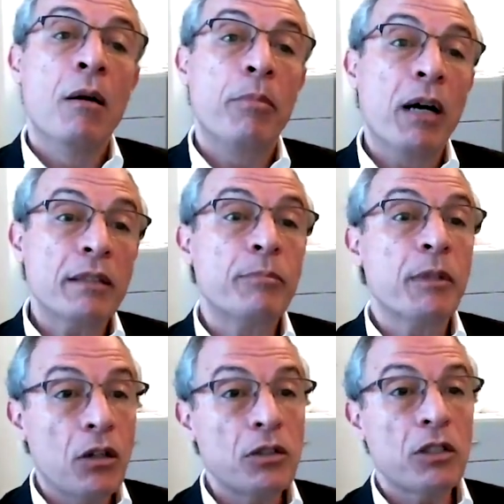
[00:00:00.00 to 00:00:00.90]
But
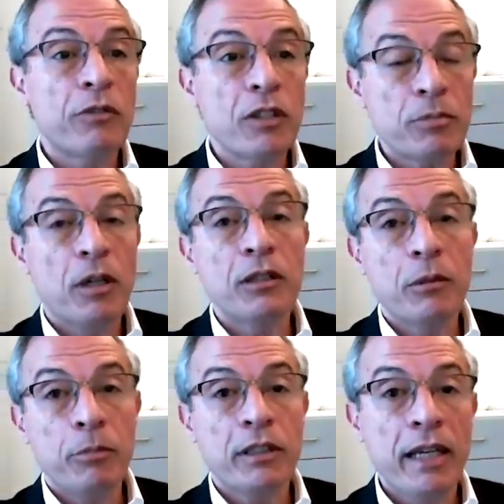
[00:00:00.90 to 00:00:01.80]
because of this
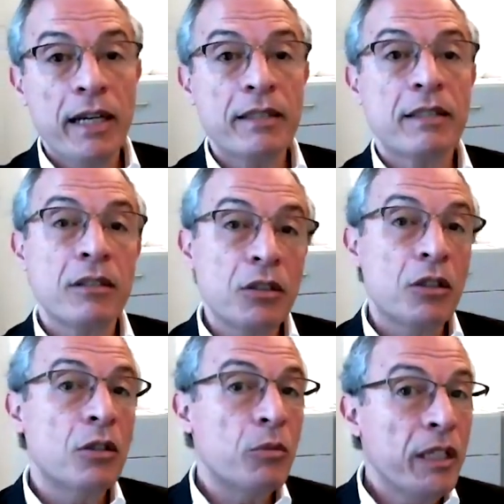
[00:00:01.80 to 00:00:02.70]
multiple test,
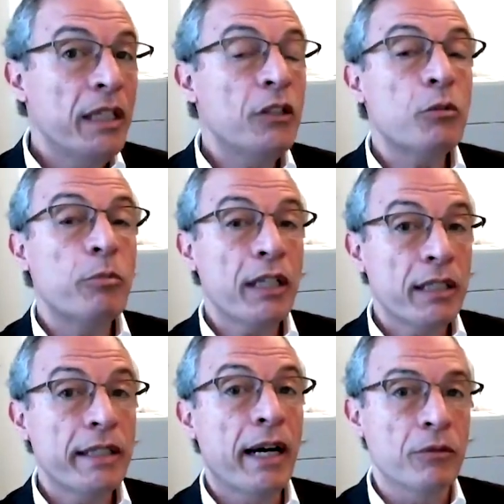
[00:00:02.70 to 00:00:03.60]
we need to bring
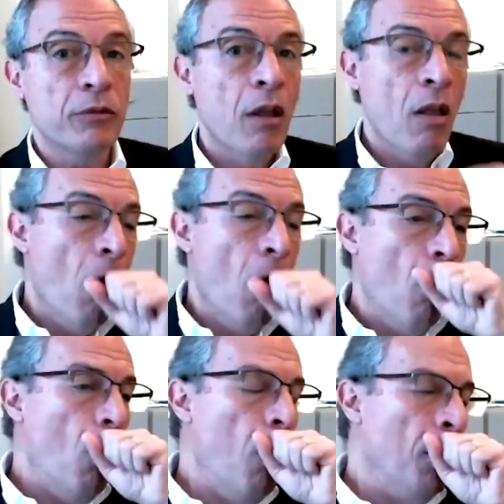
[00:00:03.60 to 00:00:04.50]
it down
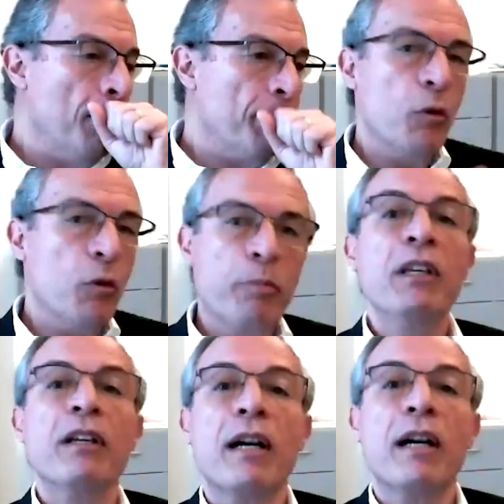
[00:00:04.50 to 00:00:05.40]
to
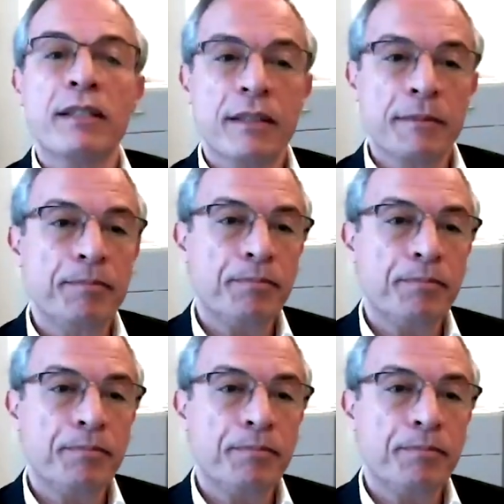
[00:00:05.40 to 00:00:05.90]
penalize.